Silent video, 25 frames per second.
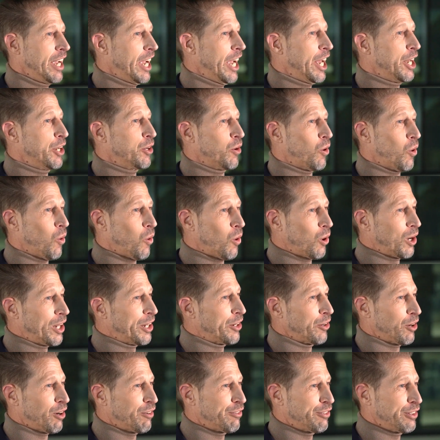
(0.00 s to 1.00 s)
and all
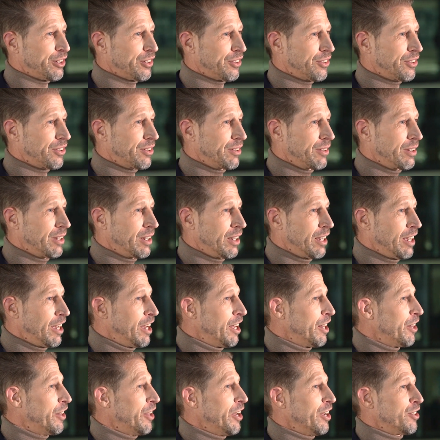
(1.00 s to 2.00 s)
it offers.
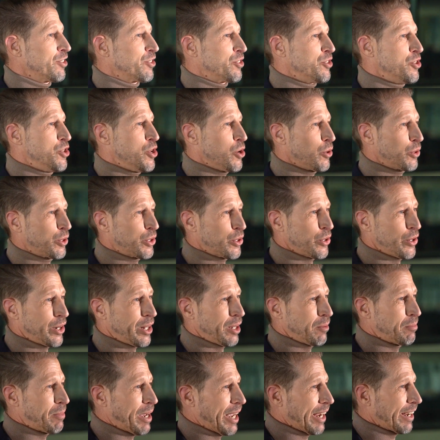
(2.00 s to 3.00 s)
There's no
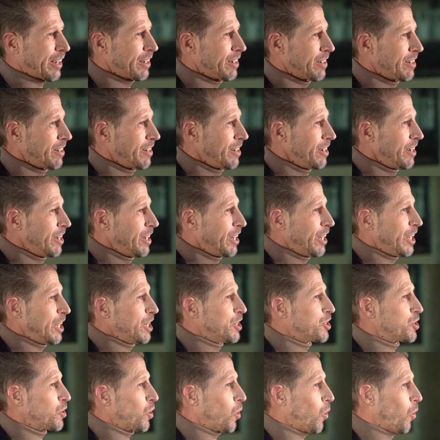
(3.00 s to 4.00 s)
turning back.
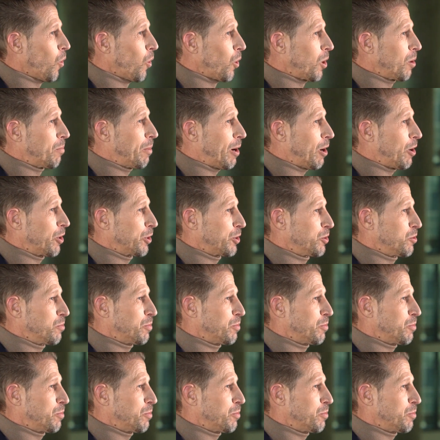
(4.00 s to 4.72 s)
It's all about new